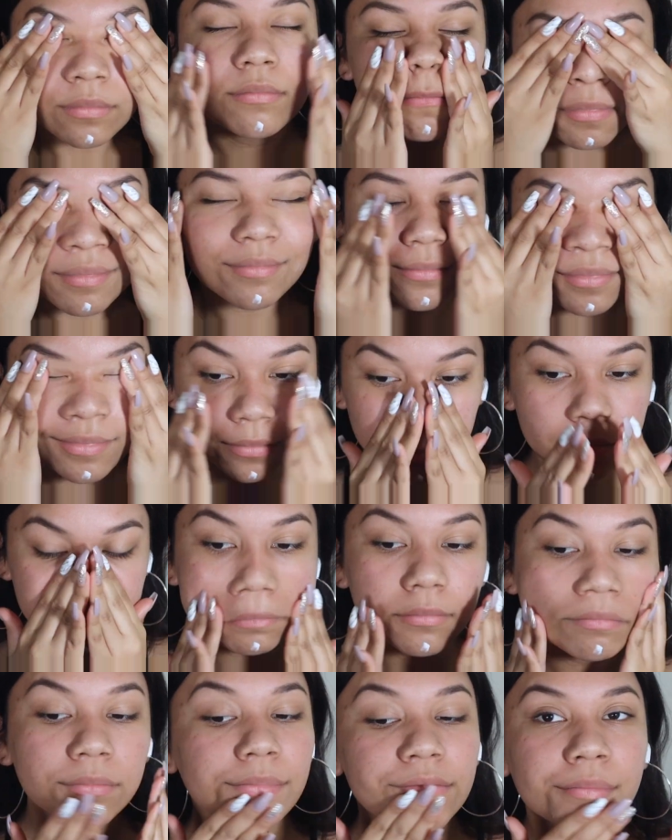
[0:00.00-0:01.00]
It's really
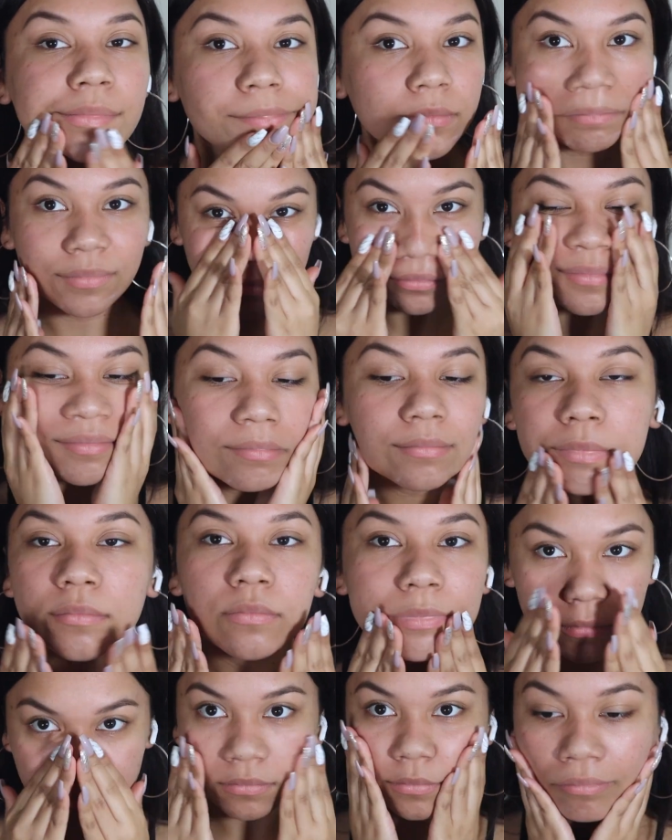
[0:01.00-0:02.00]
good for me
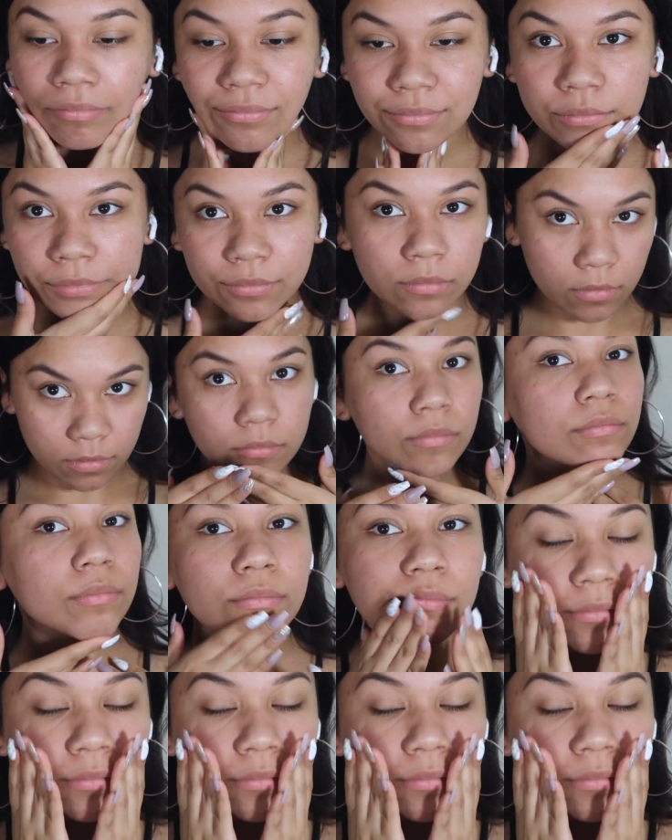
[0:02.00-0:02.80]
because I get